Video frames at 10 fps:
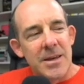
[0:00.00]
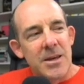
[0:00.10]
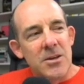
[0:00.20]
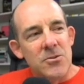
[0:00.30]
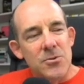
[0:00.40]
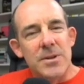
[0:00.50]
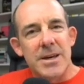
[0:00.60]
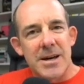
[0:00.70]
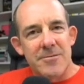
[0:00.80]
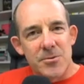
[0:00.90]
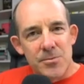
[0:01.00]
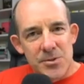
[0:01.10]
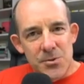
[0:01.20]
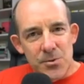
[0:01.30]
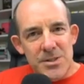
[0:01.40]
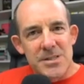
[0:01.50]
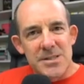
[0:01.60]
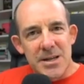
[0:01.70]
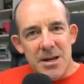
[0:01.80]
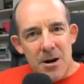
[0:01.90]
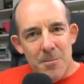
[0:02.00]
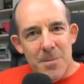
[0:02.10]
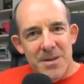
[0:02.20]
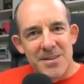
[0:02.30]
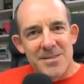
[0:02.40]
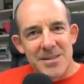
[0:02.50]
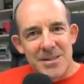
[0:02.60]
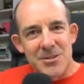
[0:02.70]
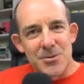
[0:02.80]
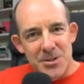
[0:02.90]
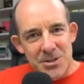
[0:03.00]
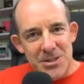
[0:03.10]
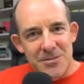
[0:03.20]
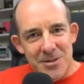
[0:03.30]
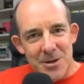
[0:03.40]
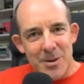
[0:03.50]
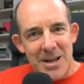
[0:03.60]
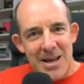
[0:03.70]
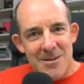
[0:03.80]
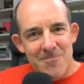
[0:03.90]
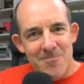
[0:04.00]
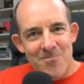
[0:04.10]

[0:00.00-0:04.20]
Do they have the resources and the competency to achieve their plan?